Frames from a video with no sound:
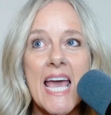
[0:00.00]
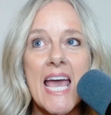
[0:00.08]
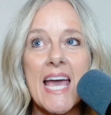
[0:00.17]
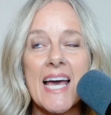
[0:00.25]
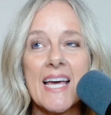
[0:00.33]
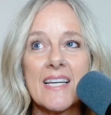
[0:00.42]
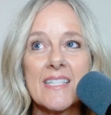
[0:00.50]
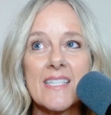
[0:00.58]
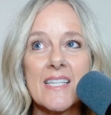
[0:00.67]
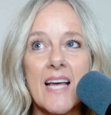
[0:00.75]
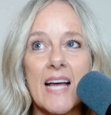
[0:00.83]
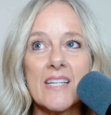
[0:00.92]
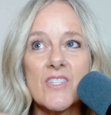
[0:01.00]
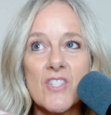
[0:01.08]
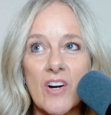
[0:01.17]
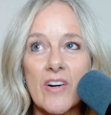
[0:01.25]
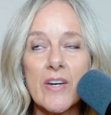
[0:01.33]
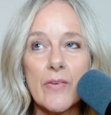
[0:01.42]
and I
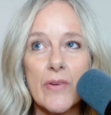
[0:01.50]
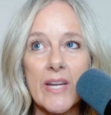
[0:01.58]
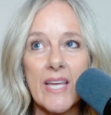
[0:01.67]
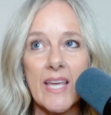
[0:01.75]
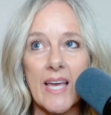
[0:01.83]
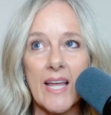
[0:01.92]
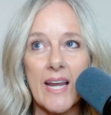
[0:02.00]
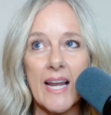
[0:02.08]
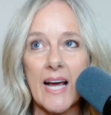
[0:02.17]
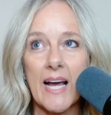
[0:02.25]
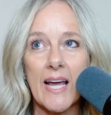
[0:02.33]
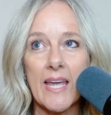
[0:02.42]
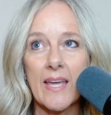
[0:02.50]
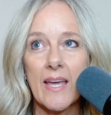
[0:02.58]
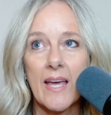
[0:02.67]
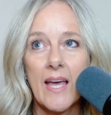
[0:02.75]
started reading it, and I